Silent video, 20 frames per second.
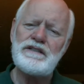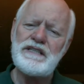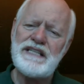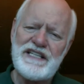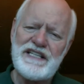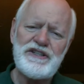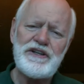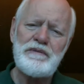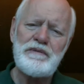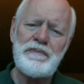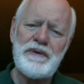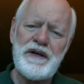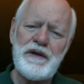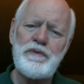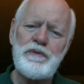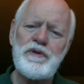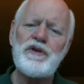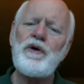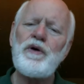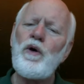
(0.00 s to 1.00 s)
teaching
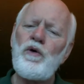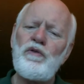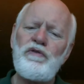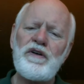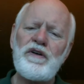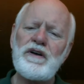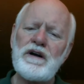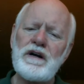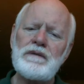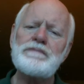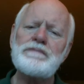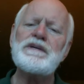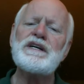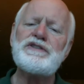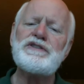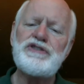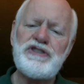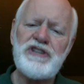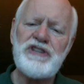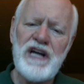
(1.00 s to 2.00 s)
people to overcome
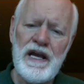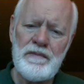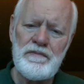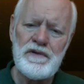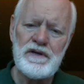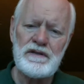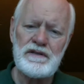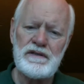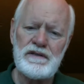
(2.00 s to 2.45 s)
shame.